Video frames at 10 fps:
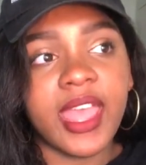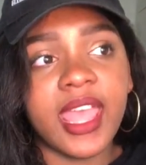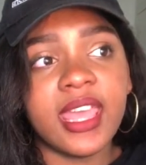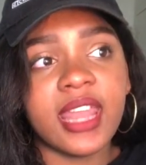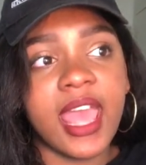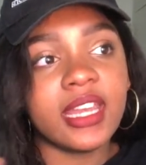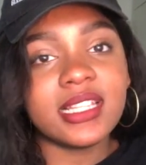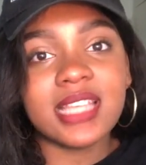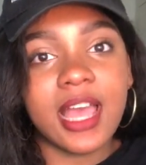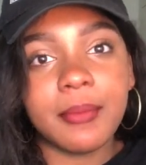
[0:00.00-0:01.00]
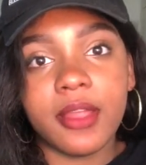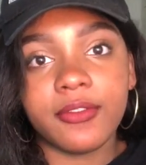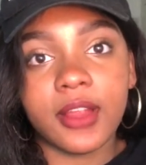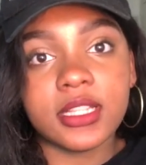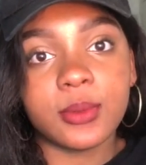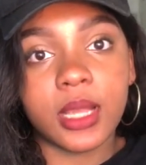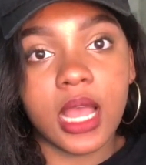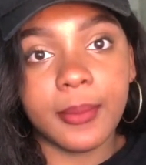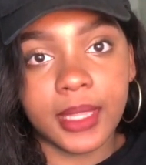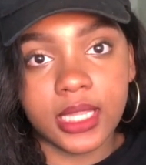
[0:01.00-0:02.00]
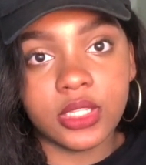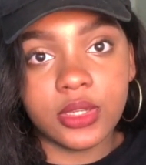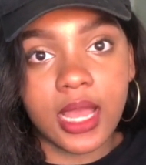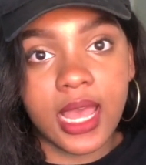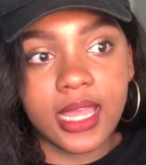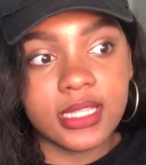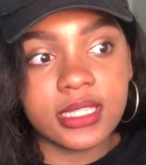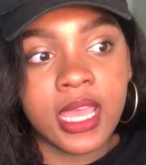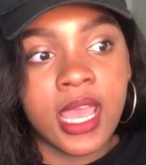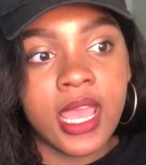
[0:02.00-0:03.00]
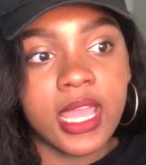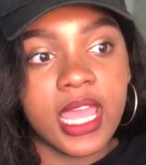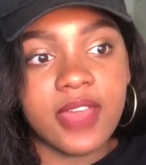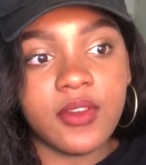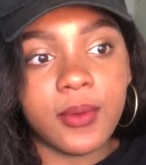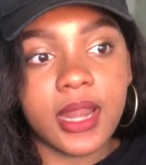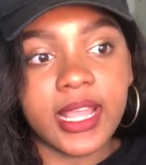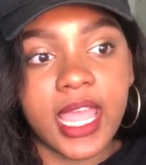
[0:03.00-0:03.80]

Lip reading: And anytime my friends would come in, you guys, even when I